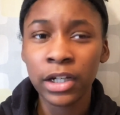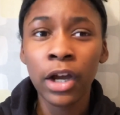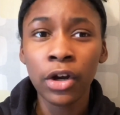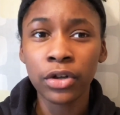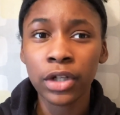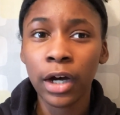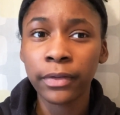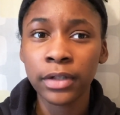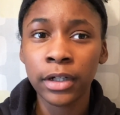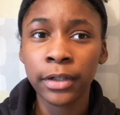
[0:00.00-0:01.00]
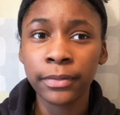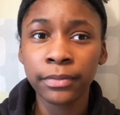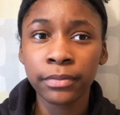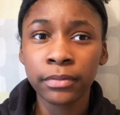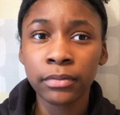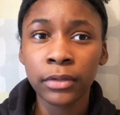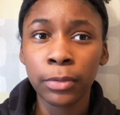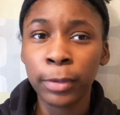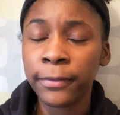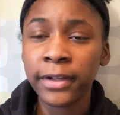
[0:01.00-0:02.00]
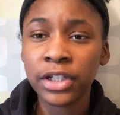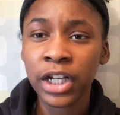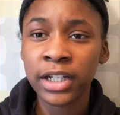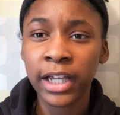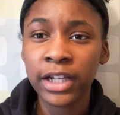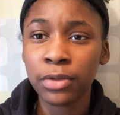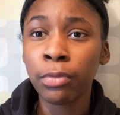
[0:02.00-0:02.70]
Because after we finish education,